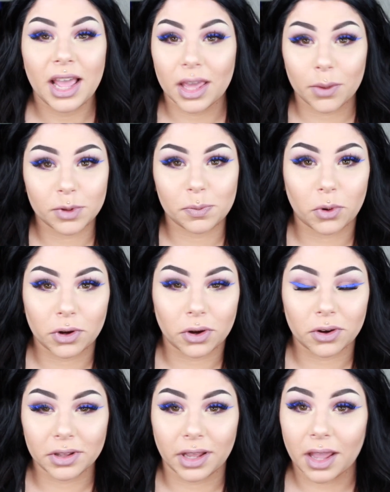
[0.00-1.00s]
He was born
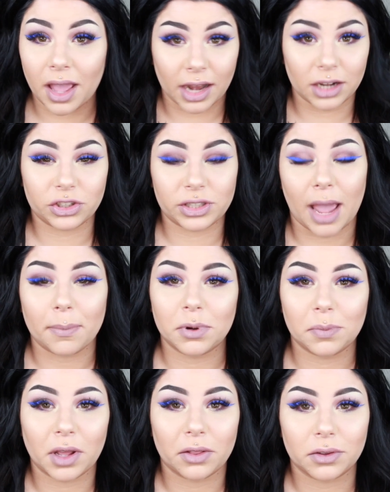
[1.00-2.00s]
early and it just happened
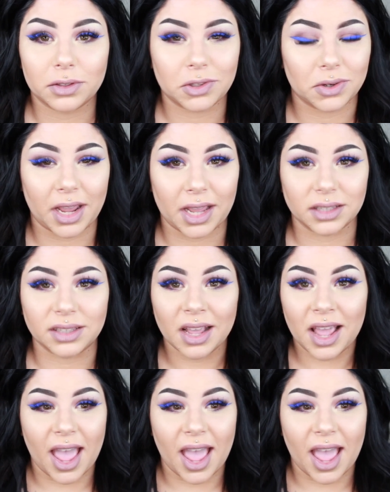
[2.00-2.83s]
to be on those 2 days.